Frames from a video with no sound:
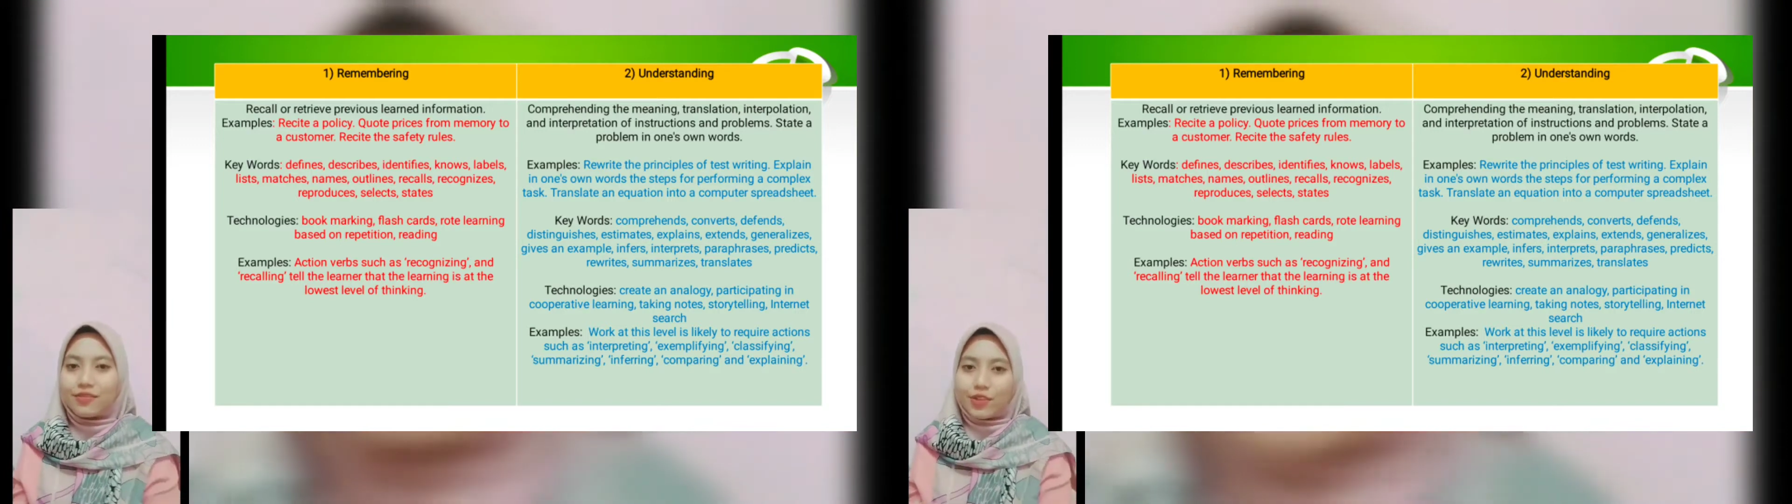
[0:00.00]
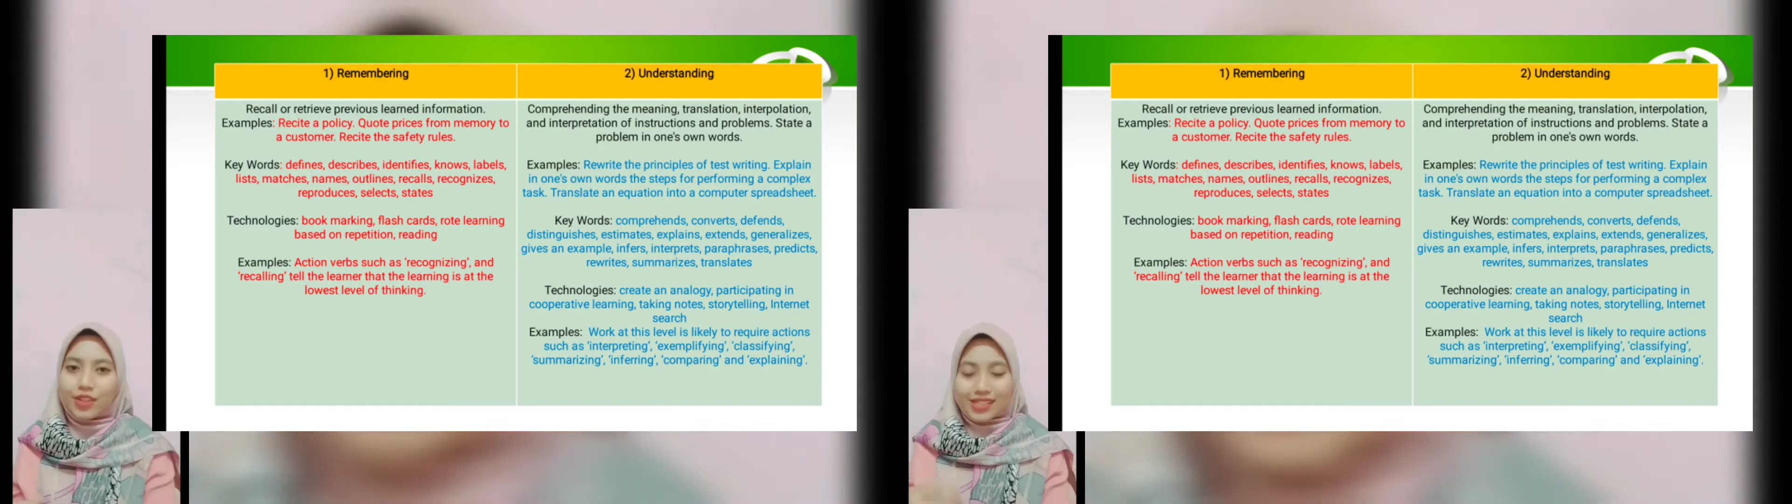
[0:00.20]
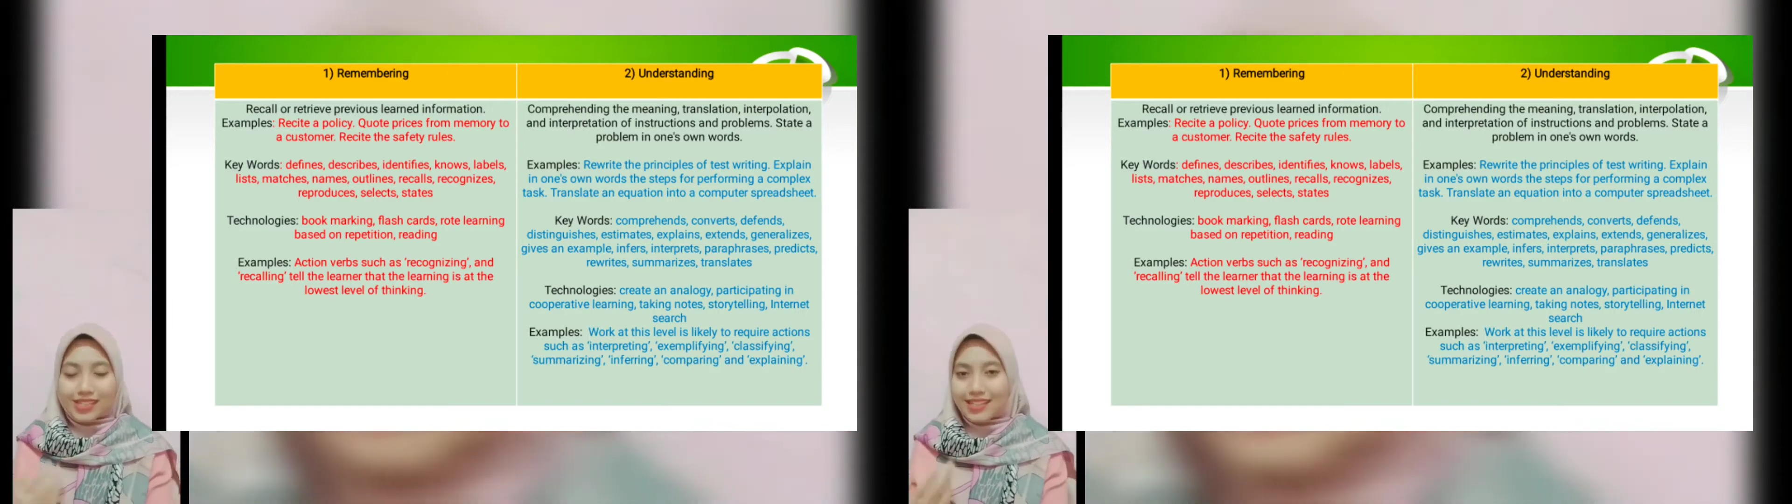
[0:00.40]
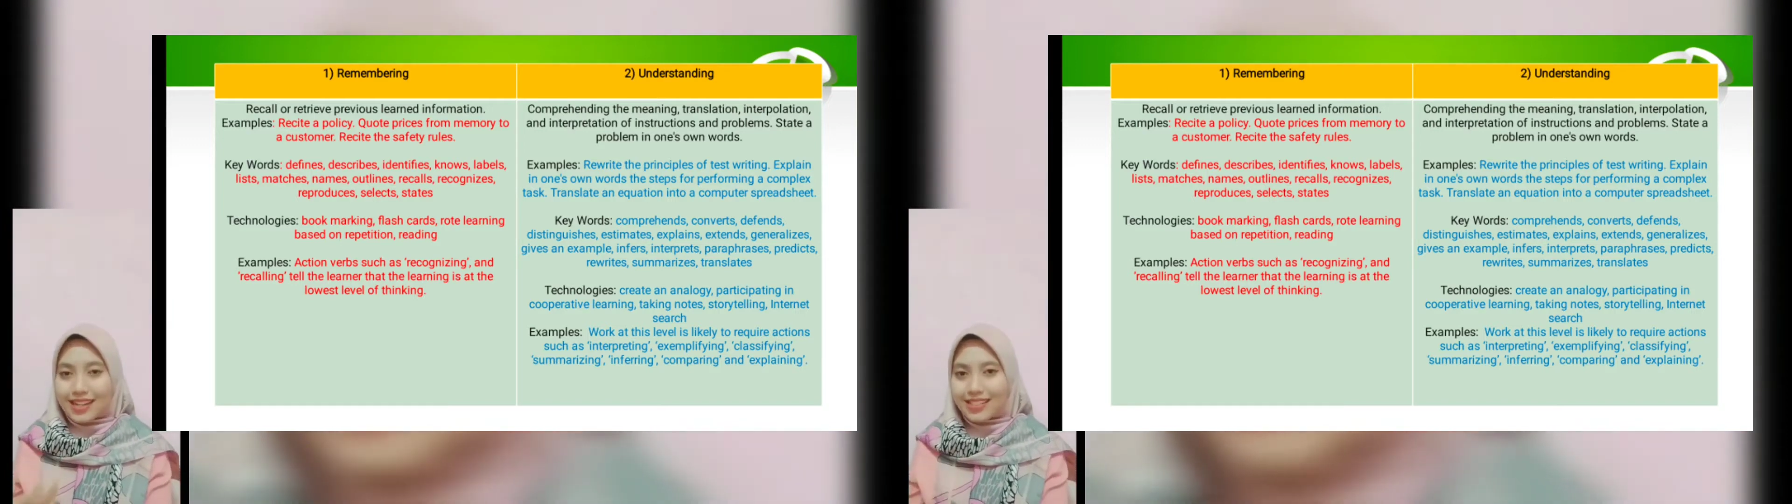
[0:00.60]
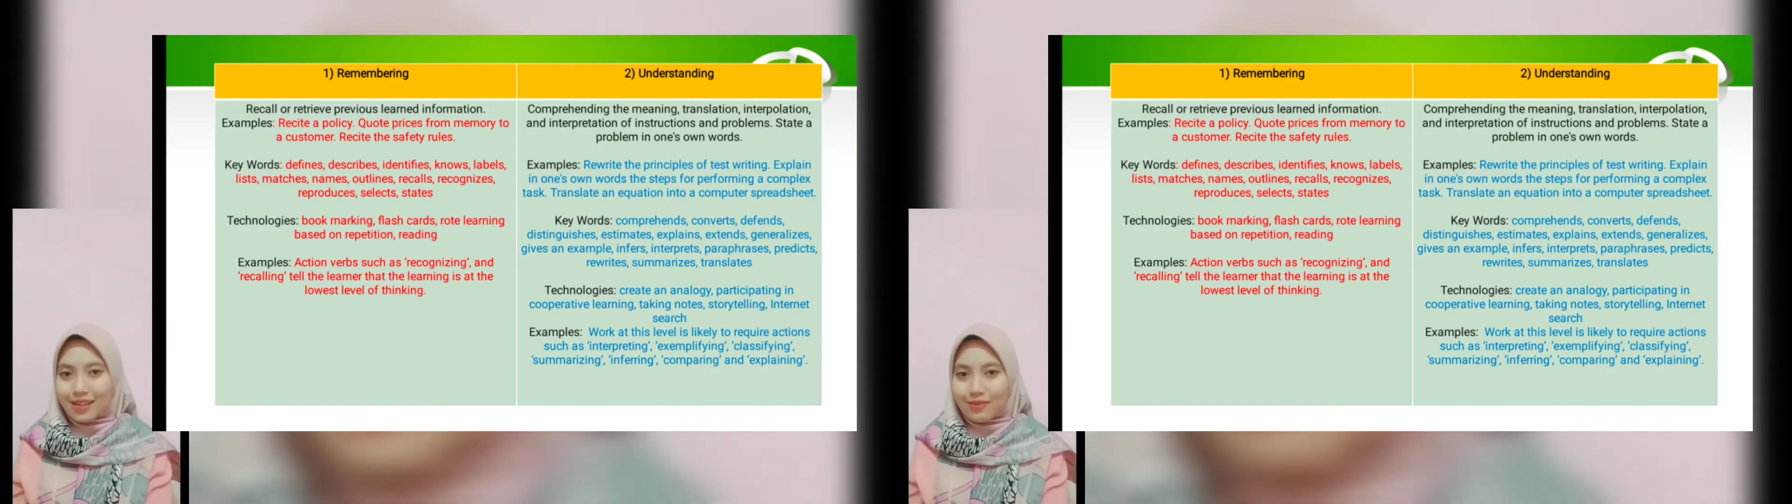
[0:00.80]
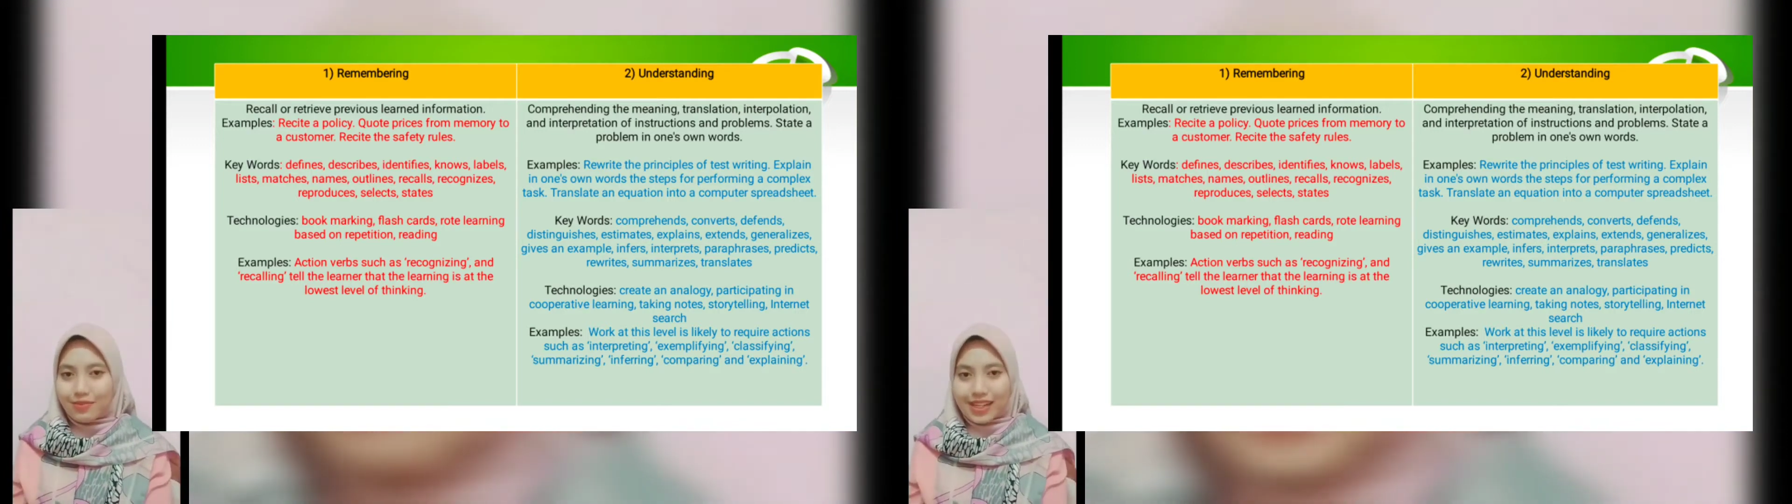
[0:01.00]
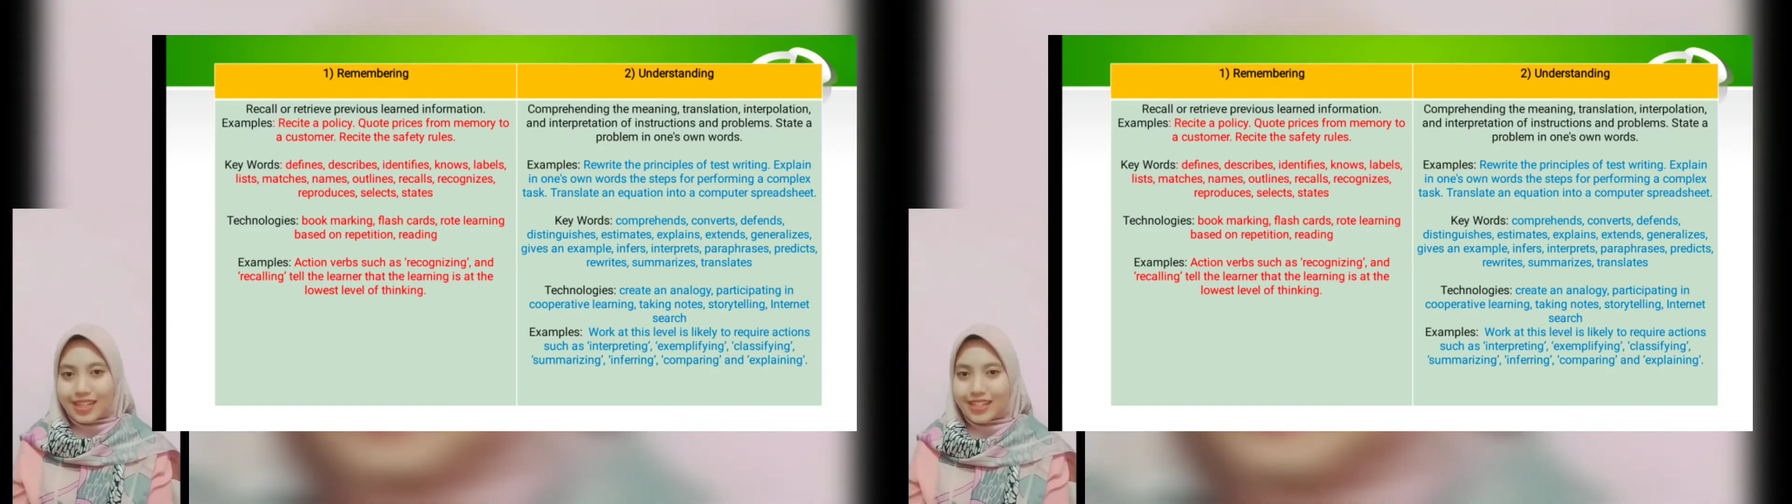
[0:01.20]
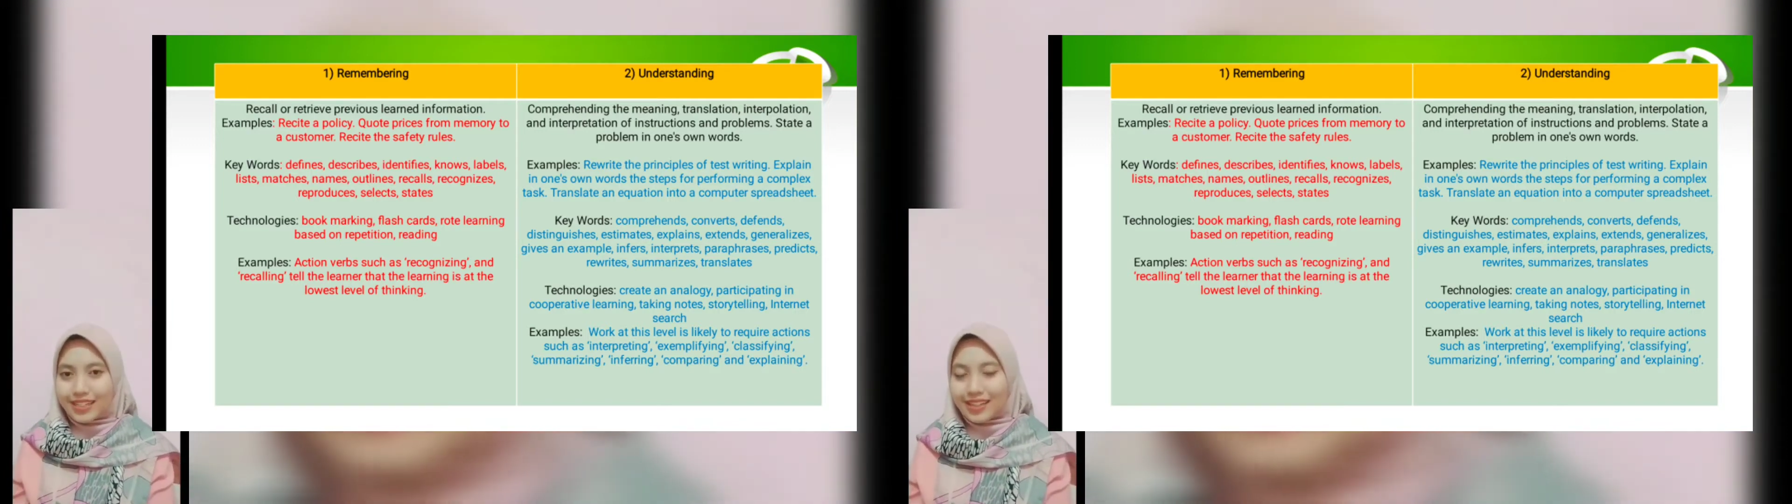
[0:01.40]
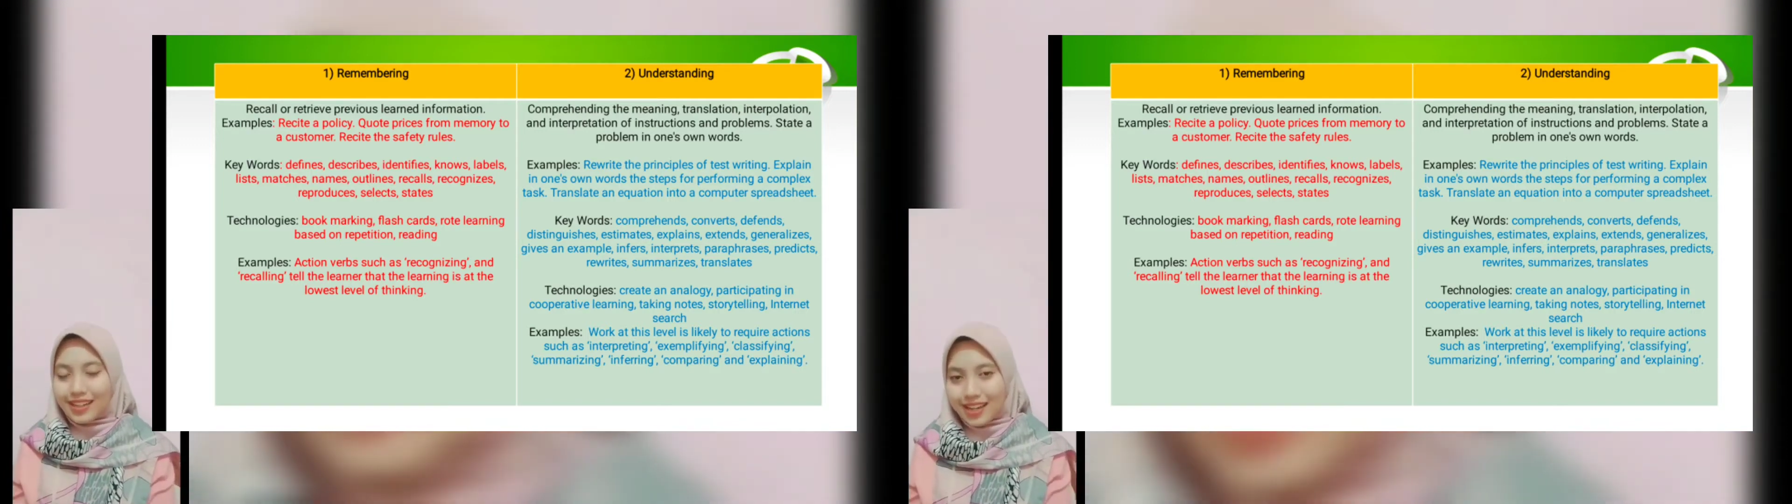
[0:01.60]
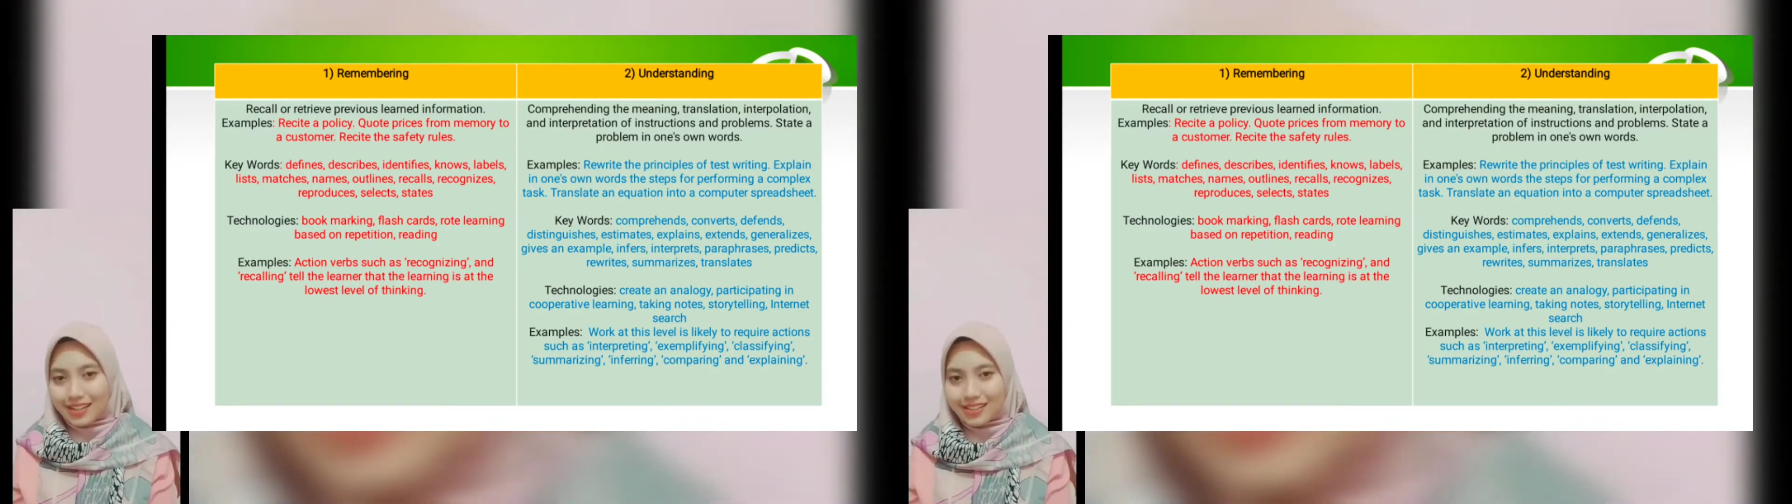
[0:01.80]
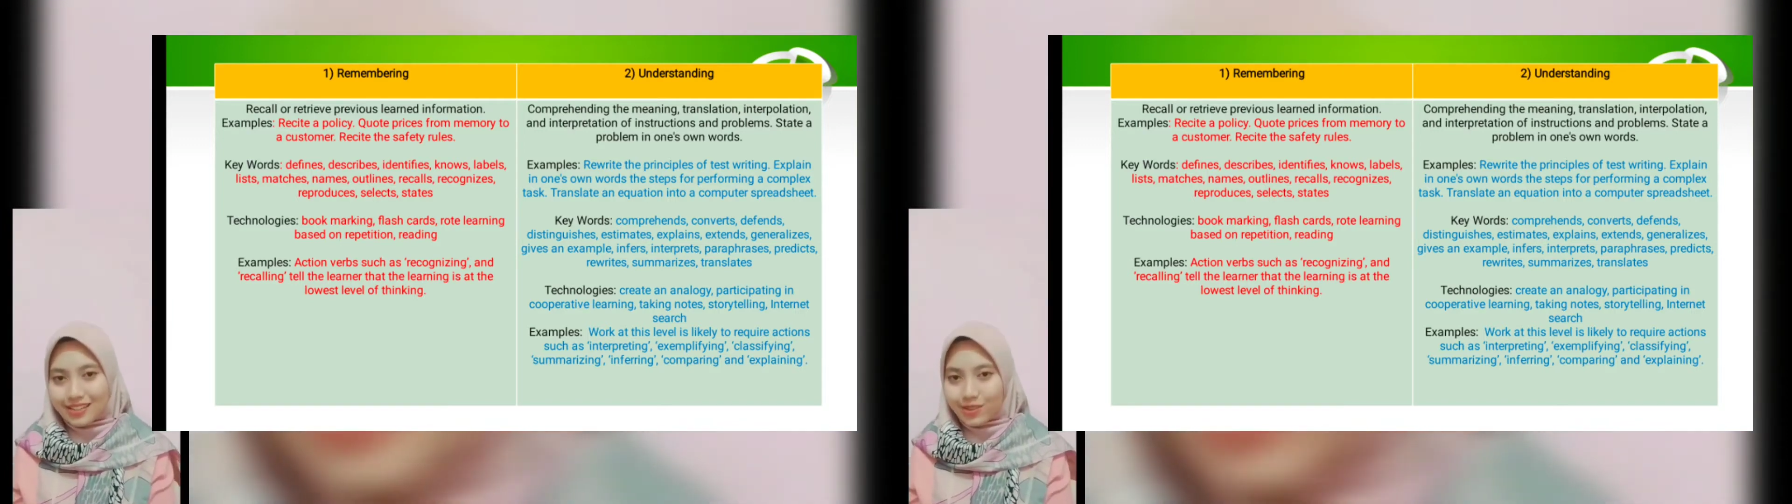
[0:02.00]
for a science subject in a class.